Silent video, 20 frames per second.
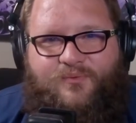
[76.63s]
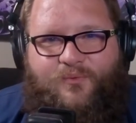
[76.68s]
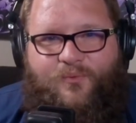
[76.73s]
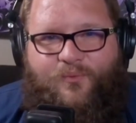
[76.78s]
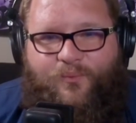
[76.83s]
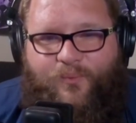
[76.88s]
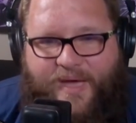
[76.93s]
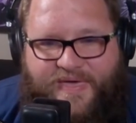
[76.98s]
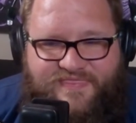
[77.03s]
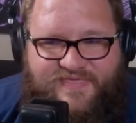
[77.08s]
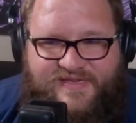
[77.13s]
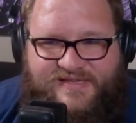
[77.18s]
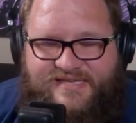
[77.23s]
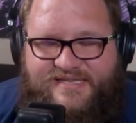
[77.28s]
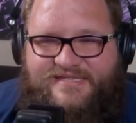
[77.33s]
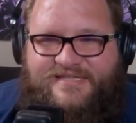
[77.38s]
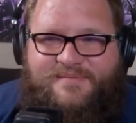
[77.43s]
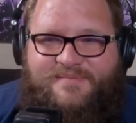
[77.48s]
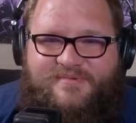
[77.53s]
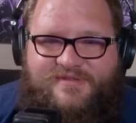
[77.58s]
When the
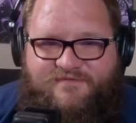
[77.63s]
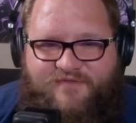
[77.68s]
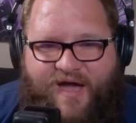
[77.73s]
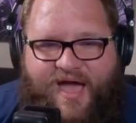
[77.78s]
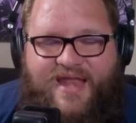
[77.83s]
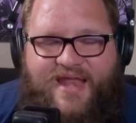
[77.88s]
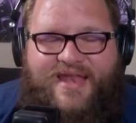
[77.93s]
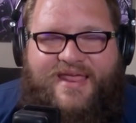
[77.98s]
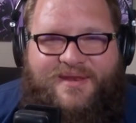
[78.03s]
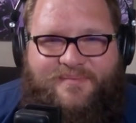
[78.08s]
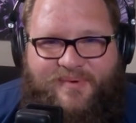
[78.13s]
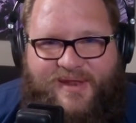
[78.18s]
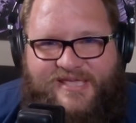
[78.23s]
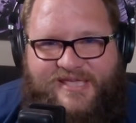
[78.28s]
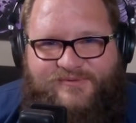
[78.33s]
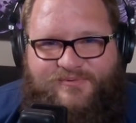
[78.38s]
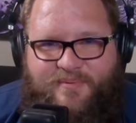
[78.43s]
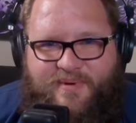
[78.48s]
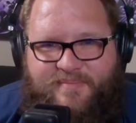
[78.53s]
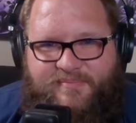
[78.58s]
system is finally at a
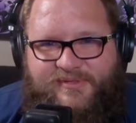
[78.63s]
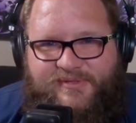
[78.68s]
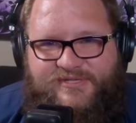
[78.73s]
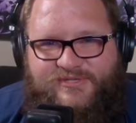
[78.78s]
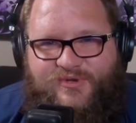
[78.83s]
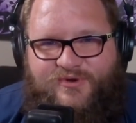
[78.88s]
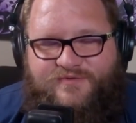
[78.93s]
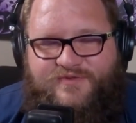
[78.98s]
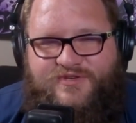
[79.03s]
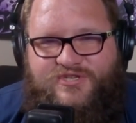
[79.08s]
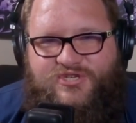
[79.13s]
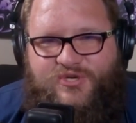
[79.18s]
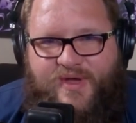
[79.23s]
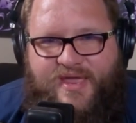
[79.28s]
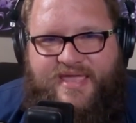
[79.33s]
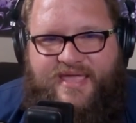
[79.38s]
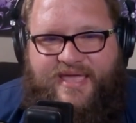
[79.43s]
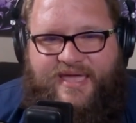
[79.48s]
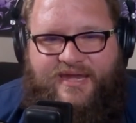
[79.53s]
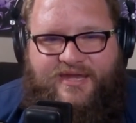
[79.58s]
place where people are sort of
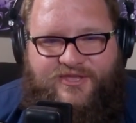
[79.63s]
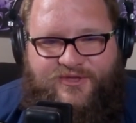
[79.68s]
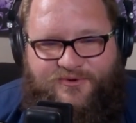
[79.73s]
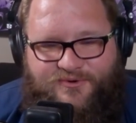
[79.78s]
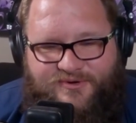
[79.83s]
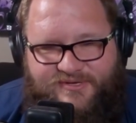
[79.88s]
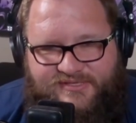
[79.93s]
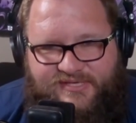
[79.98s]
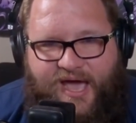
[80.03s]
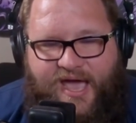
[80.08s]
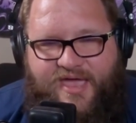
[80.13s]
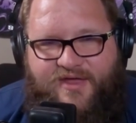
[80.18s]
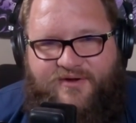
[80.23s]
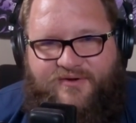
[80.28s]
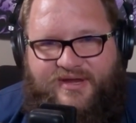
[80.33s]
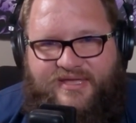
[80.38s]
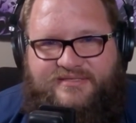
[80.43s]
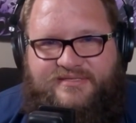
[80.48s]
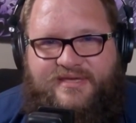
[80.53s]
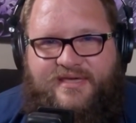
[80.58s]
enjoying it, you retire
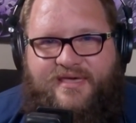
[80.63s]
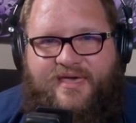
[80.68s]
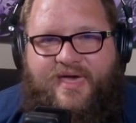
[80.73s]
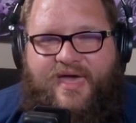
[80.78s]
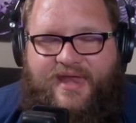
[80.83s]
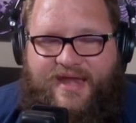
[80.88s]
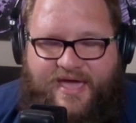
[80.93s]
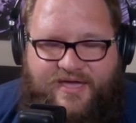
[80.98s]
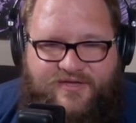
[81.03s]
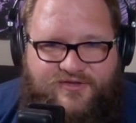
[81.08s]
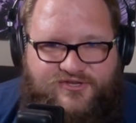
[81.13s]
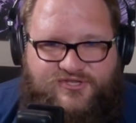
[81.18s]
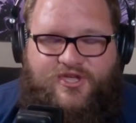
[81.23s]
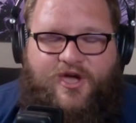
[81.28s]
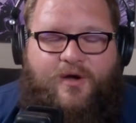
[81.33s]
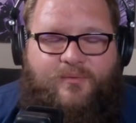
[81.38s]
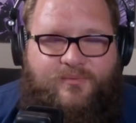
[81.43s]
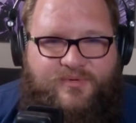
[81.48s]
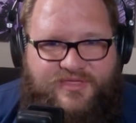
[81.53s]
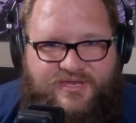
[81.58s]
it, and now you
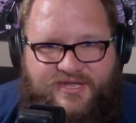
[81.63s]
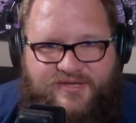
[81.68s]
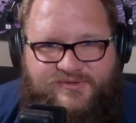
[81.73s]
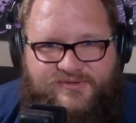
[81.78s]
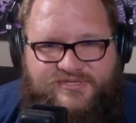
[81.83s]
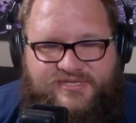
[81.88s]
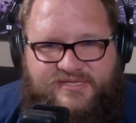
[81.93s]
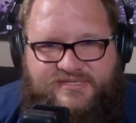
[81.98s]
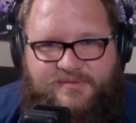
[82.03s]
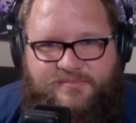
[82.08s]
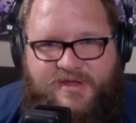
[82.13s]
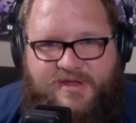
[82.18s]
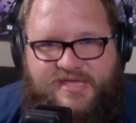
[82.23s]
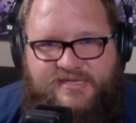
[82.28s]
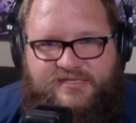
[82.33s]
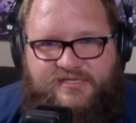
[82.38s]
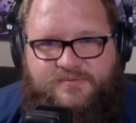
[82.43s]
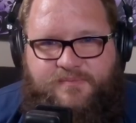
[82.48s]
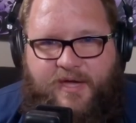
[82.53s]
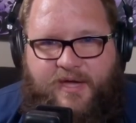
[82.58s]
start with a new system
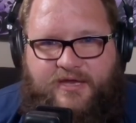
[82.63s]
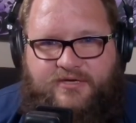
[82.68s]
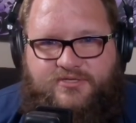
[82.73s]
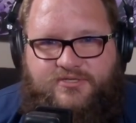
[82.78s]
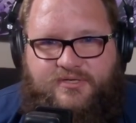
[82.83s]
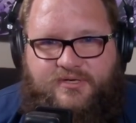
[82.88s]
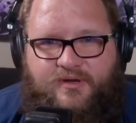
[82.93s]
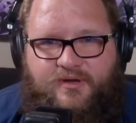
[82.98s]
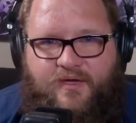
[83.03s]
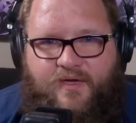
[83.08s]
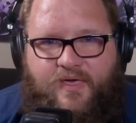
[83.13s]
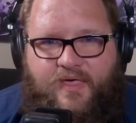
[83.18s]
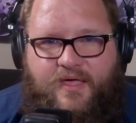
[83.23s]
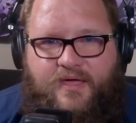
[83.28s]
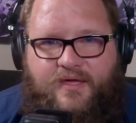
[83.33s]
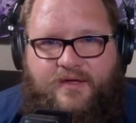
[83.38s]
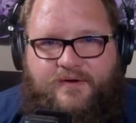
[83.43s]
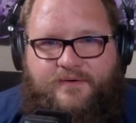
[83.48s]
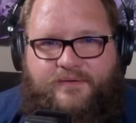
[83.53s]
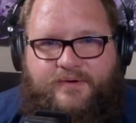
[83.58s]
next expansion,
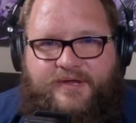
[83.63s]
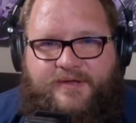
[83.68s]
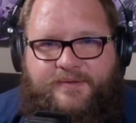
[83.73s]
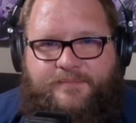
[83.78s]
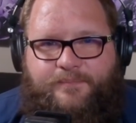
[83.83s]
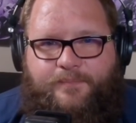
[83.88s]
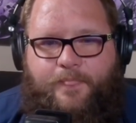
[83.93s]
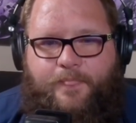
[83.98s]
right?